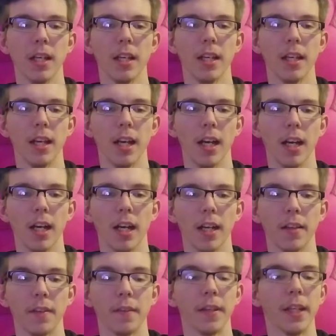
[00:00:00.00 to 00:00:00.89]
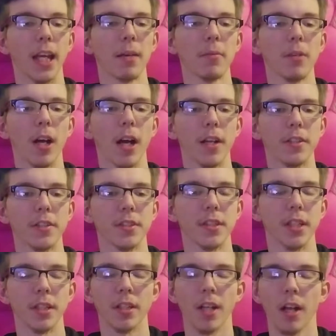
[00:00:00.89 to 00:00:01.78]
The game costs
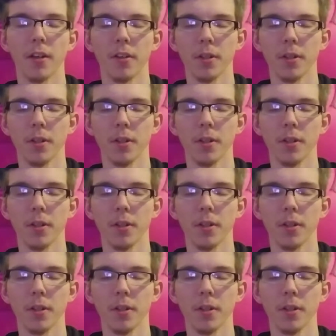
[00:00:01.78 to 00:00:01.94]
$1 to